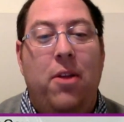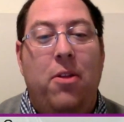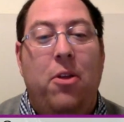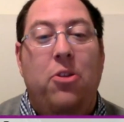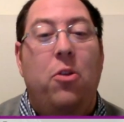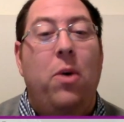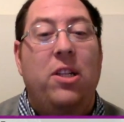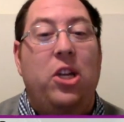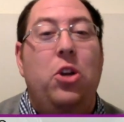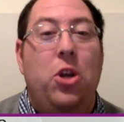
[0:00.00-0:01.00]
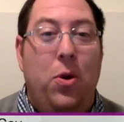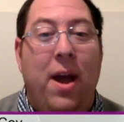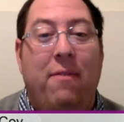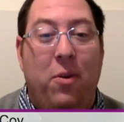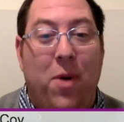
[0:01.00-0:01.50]
those are the ones that you knew
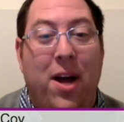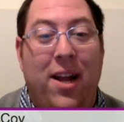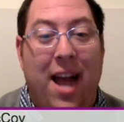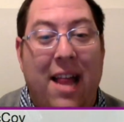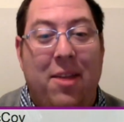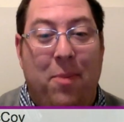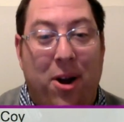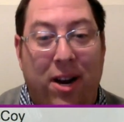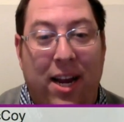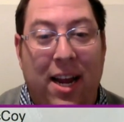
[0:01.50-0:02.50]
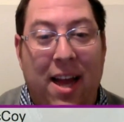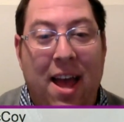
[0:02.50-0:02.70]
everyone at the party.